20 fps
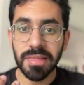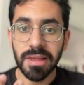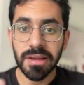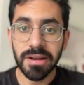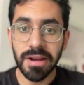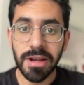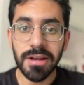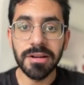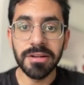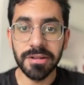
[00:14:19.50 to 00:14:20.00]

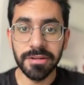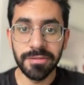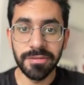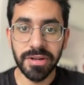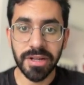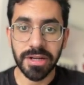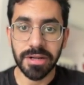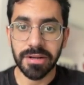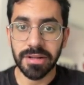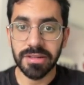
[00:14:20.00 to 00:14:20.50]
relative
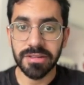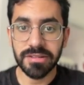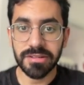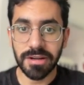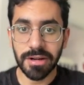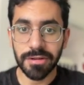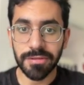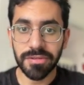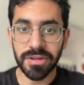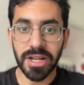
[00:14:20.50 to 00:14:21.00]
date
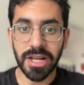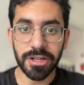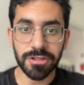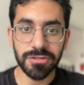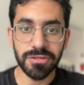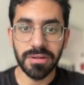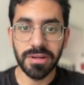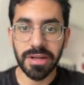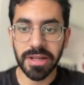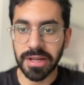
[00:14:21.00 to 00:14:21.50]
instead of an
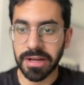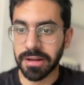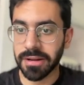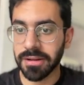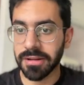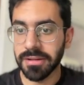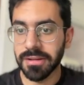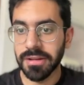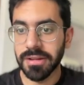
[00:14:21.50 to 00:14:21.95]
actual date.